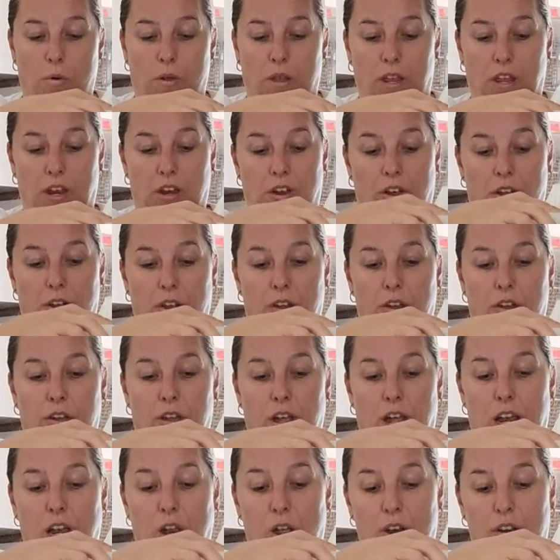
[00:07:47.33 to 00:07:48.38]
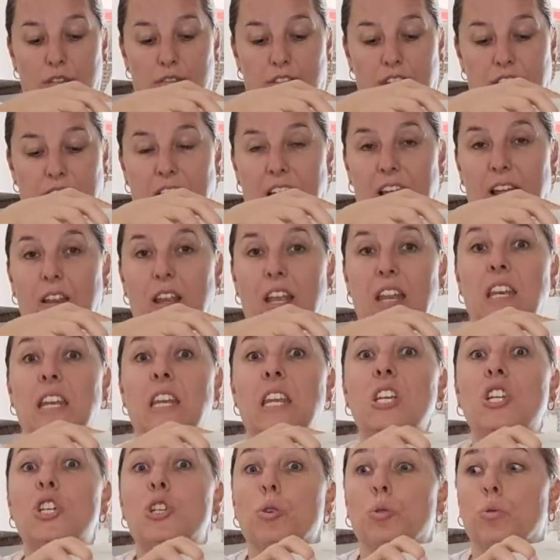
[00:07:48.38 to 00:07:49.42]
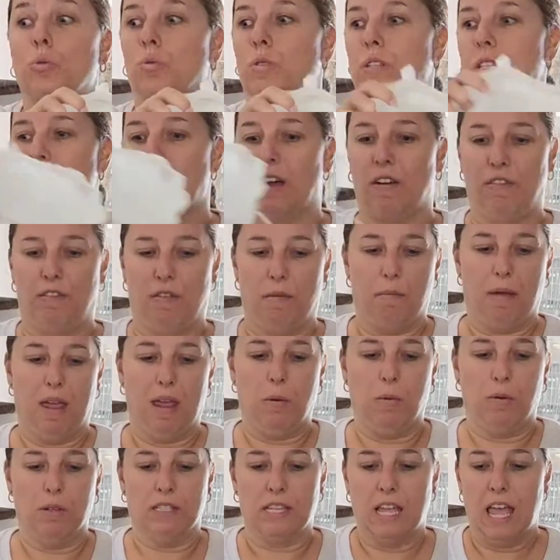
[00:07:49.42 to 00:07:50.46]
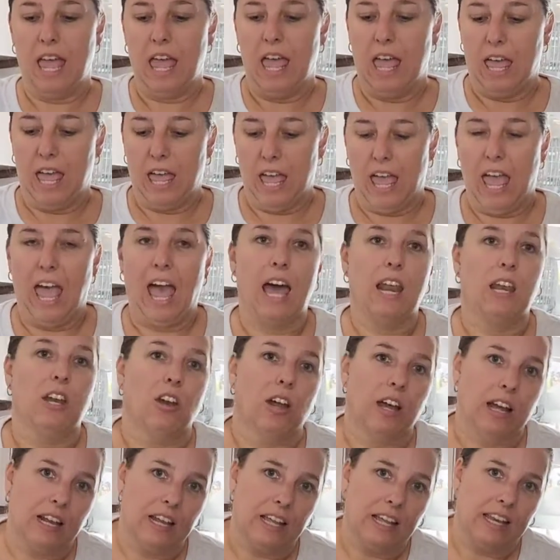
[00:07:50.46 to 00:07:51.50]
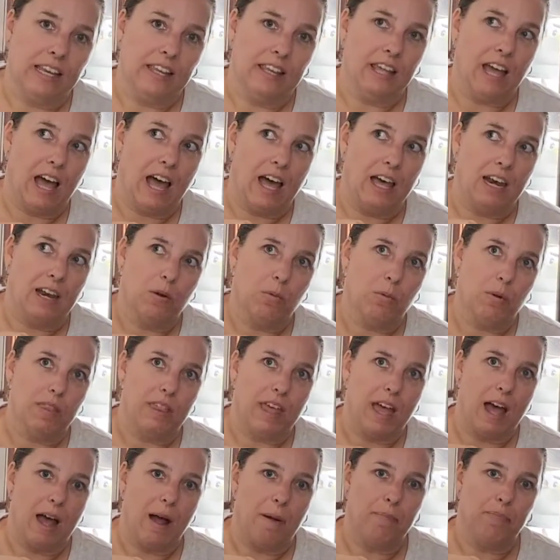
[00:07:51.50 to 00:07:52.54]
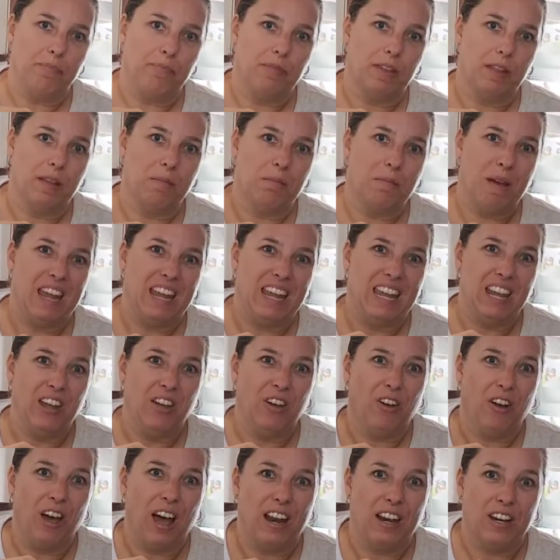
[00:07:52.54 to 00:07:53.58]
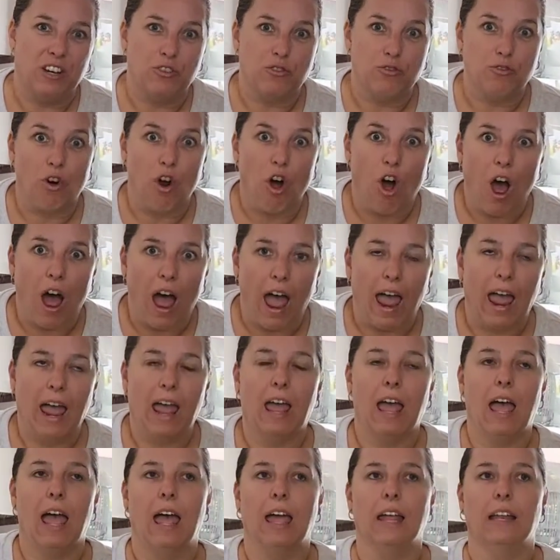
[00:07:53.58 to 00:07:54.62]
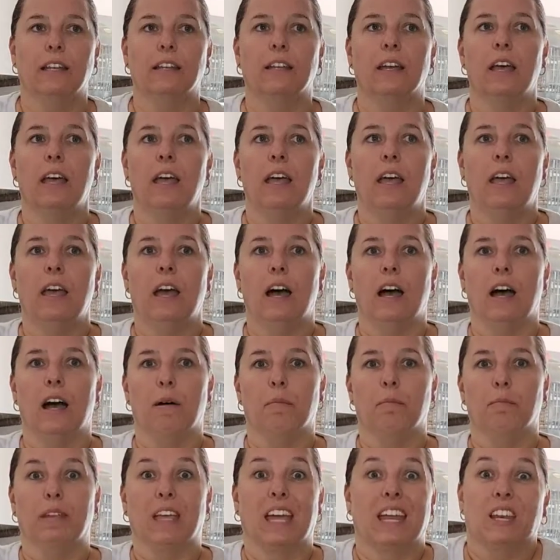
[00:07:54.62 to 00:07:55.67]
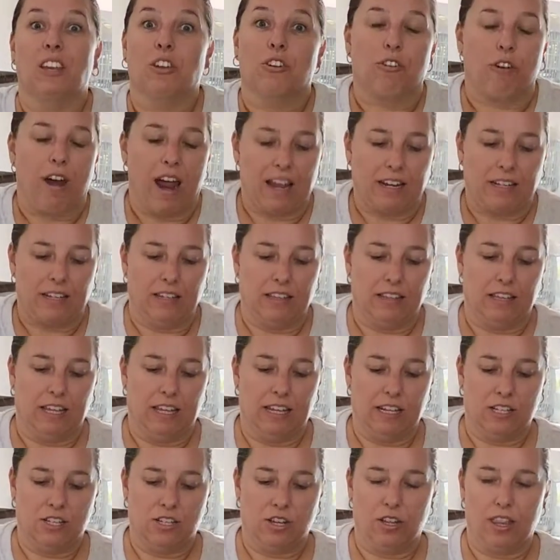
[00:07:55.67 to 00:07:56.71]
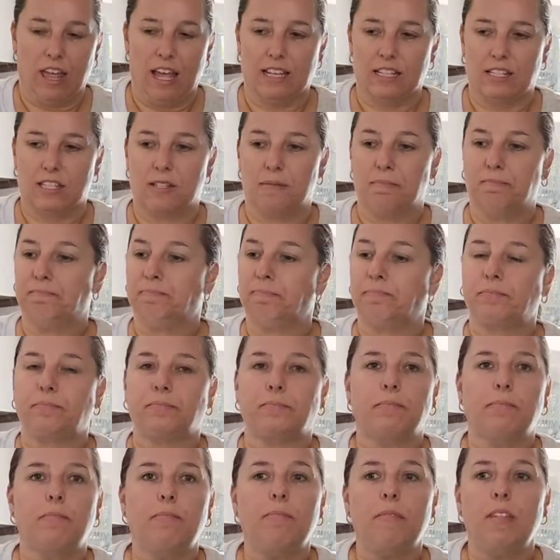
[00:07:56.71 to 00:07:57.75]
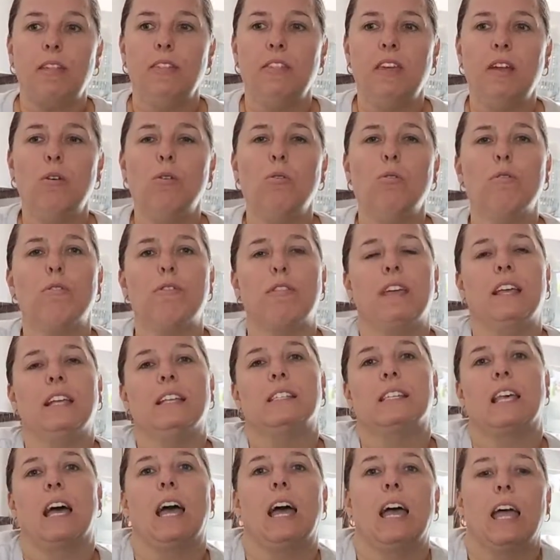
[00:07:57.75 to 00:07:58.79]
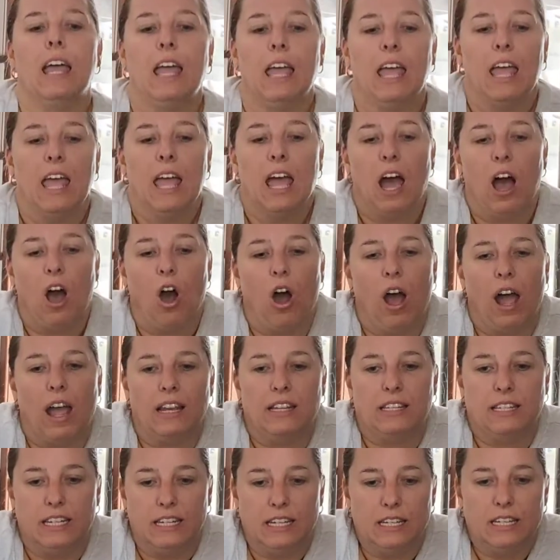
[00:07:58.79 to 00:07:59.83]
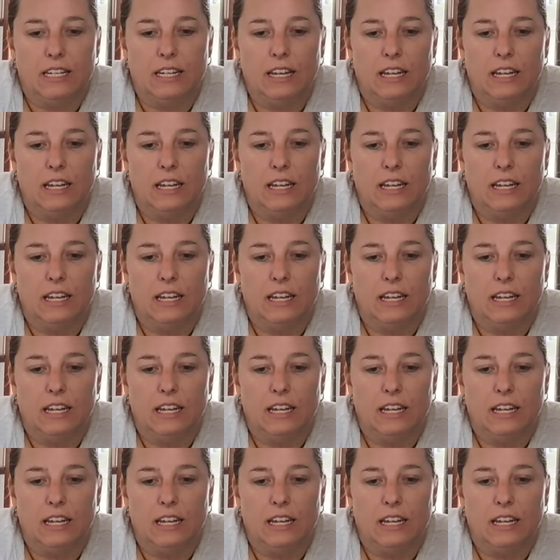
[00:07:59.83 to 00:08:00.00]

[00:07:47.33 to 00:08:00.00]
the initial stuff for me was, how did I clean the udder without making her udder dry and getting cracked and things. So they're all things that I did